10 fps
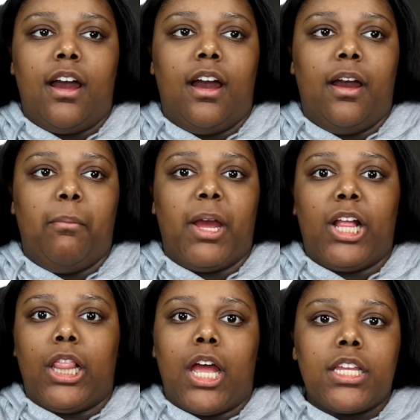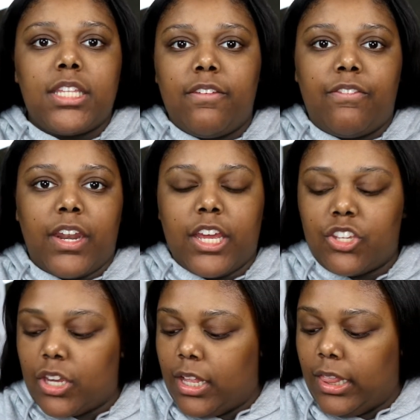glossy
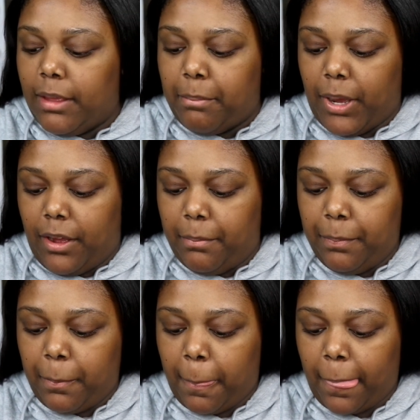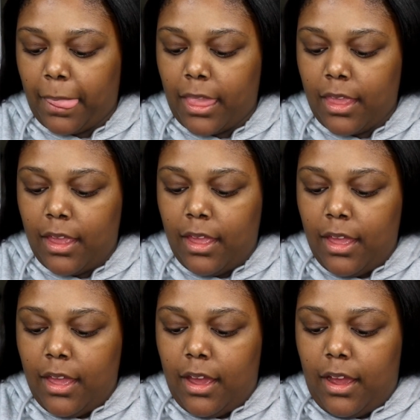finish lip balm.
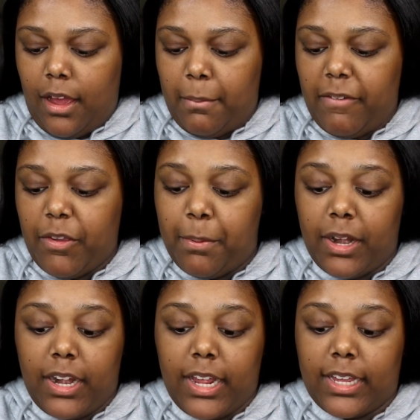If you put an